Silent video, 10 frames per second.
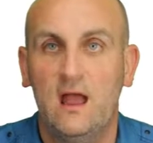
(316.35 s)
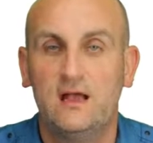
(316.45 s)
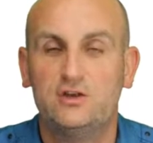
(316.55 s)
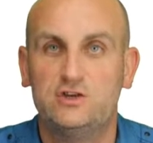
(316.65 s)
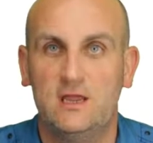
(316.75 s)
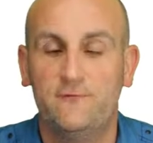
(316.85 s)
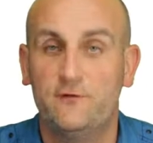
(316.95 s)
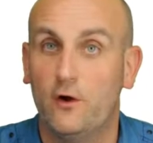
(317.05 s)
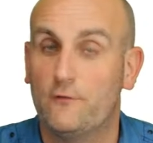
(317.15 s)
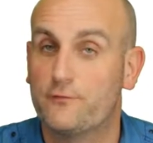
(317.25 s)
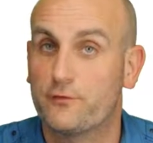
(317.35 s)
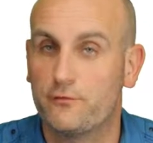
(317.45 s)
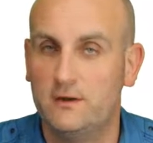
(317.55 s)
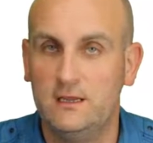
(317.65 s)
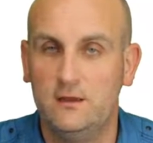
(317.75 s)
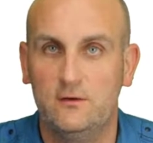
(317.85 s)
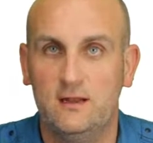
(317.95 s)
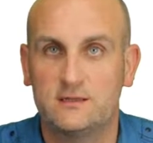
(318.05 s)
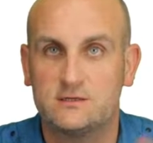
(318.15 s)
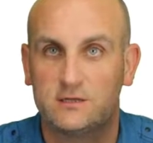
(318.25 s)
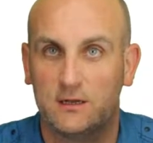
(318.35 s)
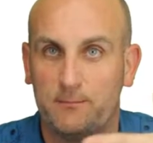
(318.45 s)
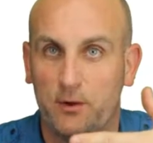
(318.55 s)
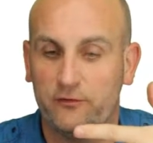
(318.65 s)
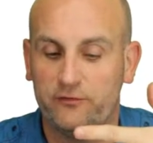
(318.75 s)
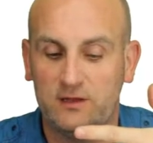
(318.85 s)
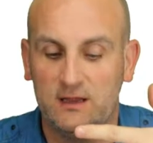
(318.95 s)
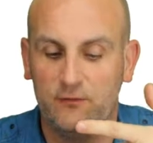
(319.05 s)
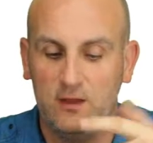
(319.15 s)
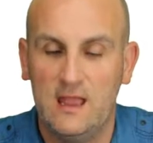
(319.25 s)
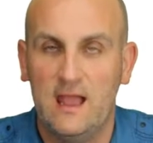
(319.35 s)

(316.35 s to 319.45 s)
a shift of 3 units to the positive,